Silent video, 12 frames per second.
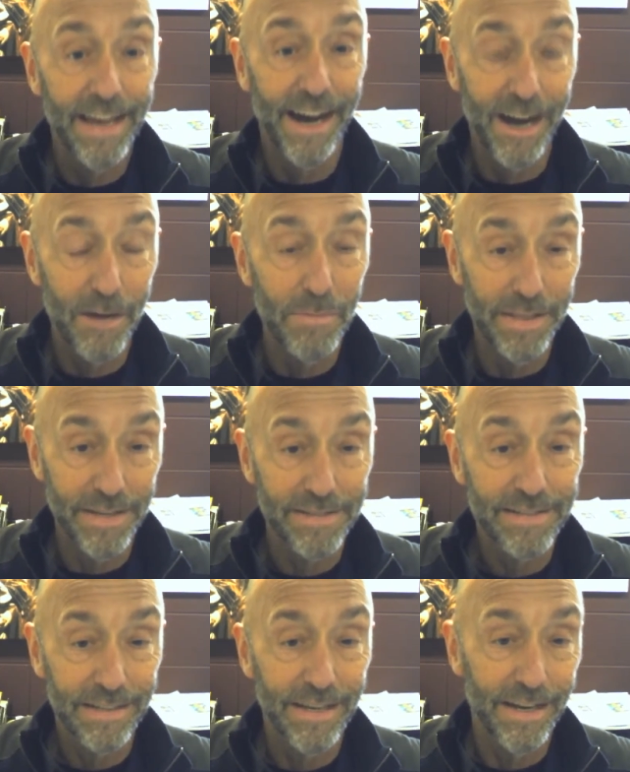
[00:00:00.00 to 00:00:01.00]

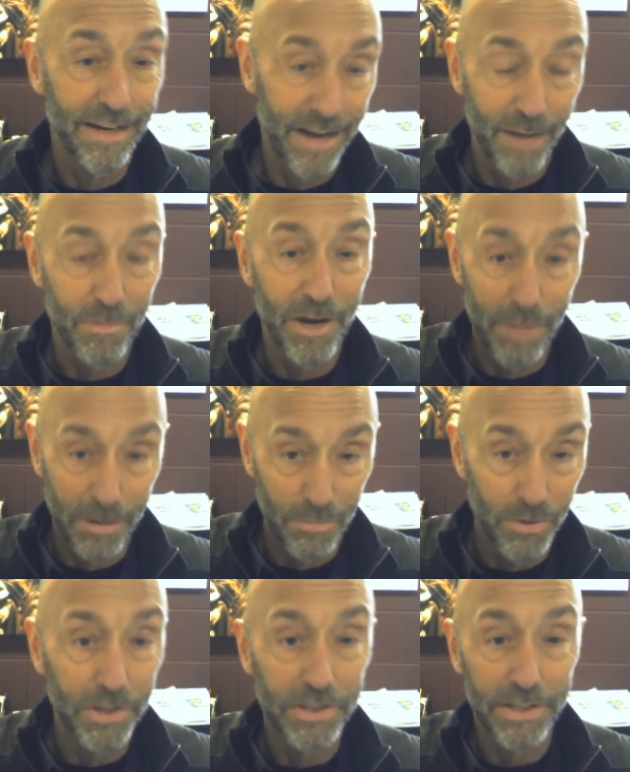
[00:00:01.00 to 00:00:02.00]
in an upcoming
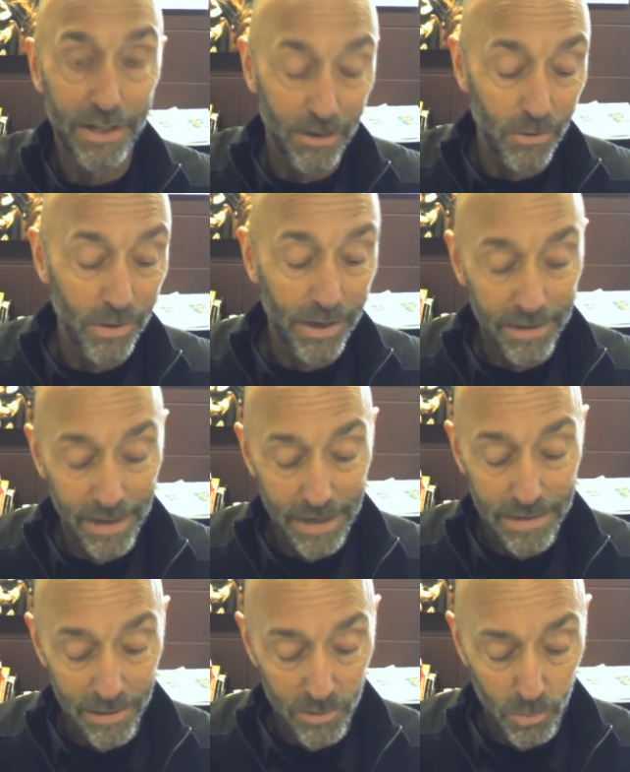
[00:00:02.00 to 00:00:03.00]
bulletin and quick
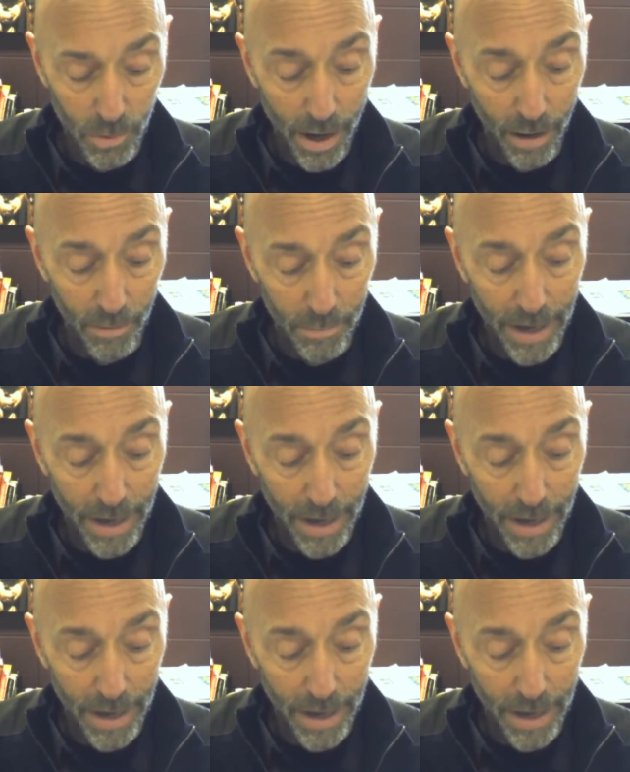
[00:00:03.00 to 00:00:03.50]
things as well.